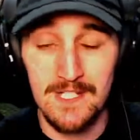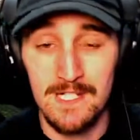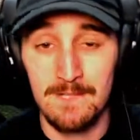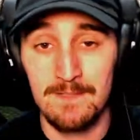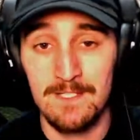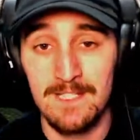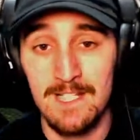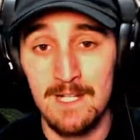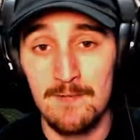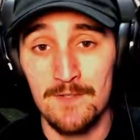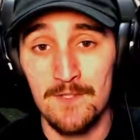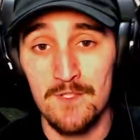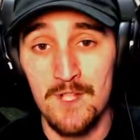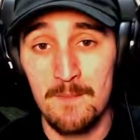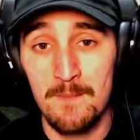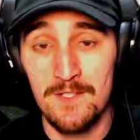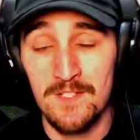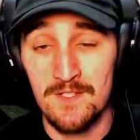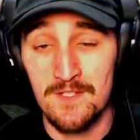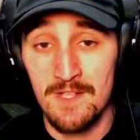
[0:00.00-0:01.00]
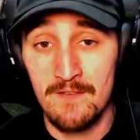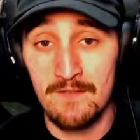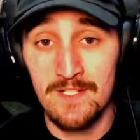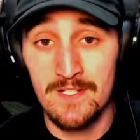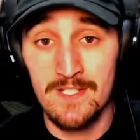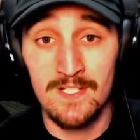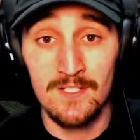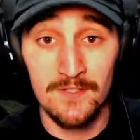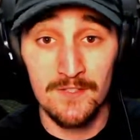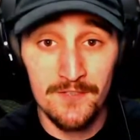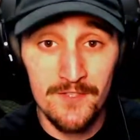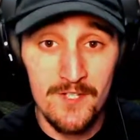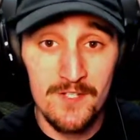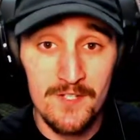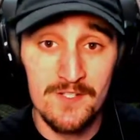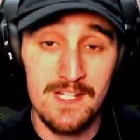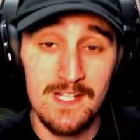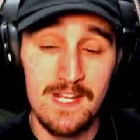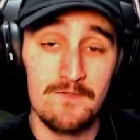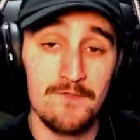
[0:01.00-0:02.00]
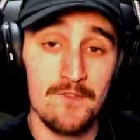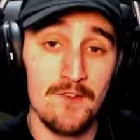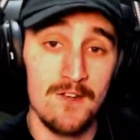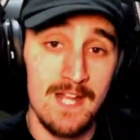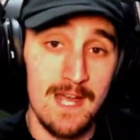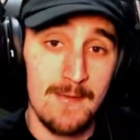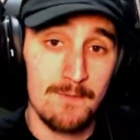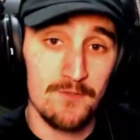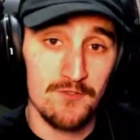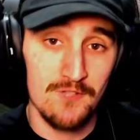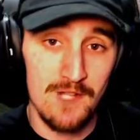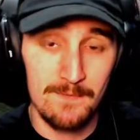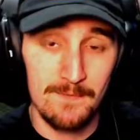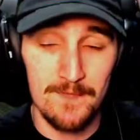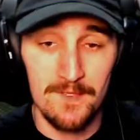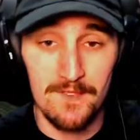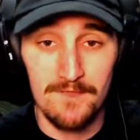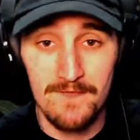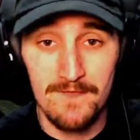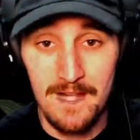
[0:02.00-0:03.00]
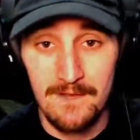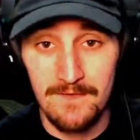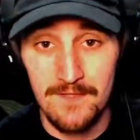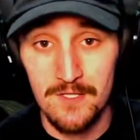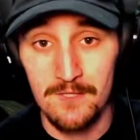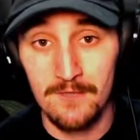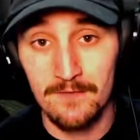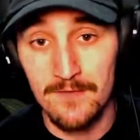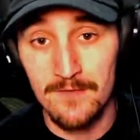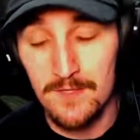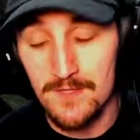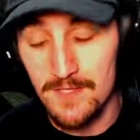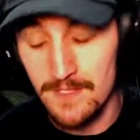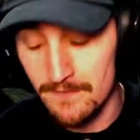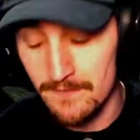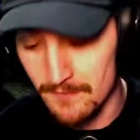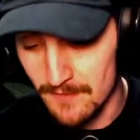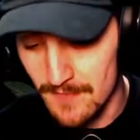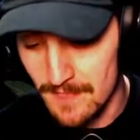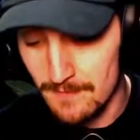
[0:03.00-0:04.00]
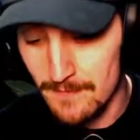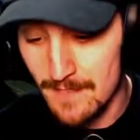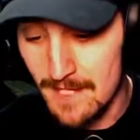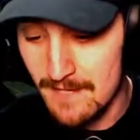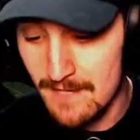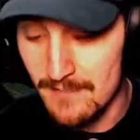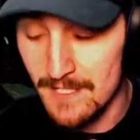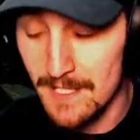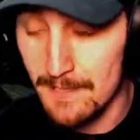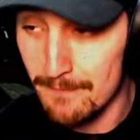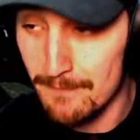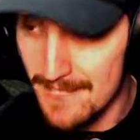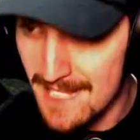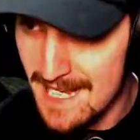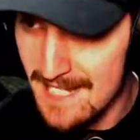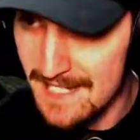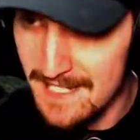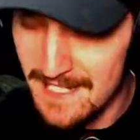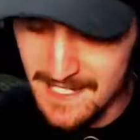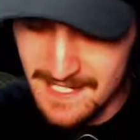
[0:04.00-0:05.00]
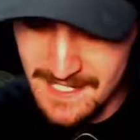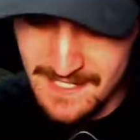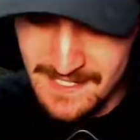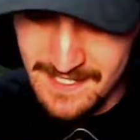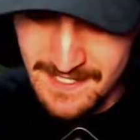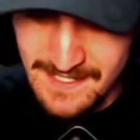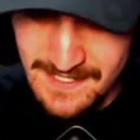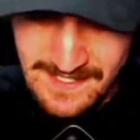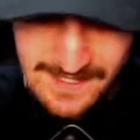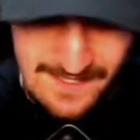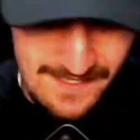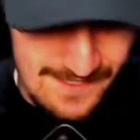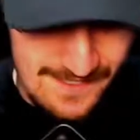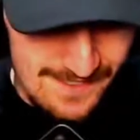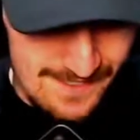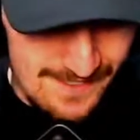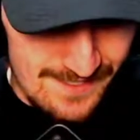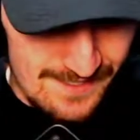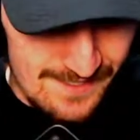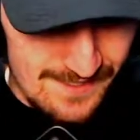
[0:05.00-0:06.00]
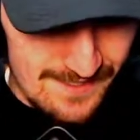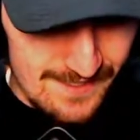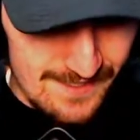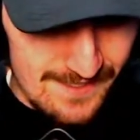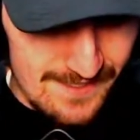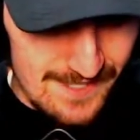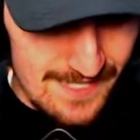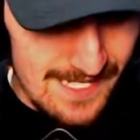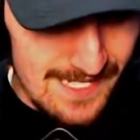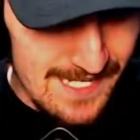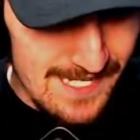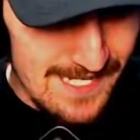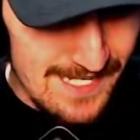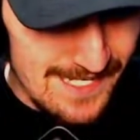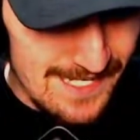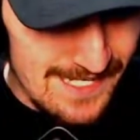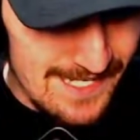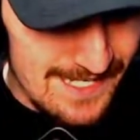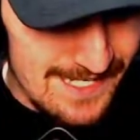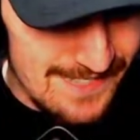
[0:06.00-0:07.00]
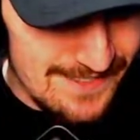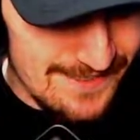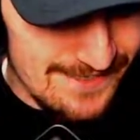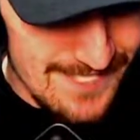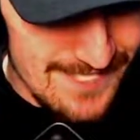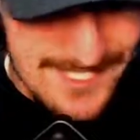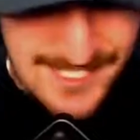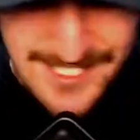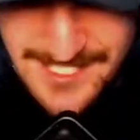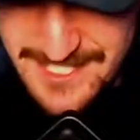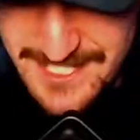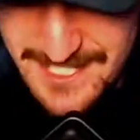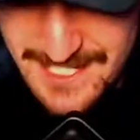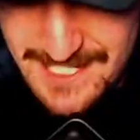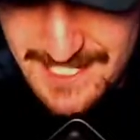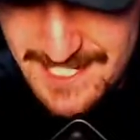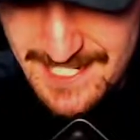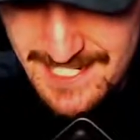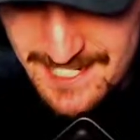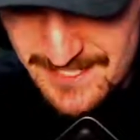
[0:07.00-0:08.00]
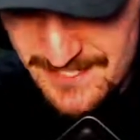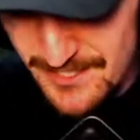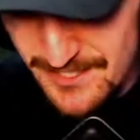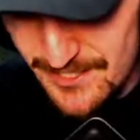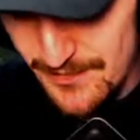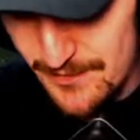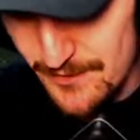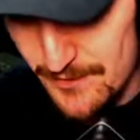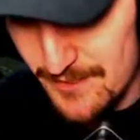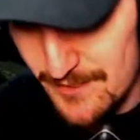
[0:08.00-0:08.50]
up to date with new episodes every single Thursday. If you're on Apple, drop those 5-star reviews. Love to read them live on the pod. And let's get into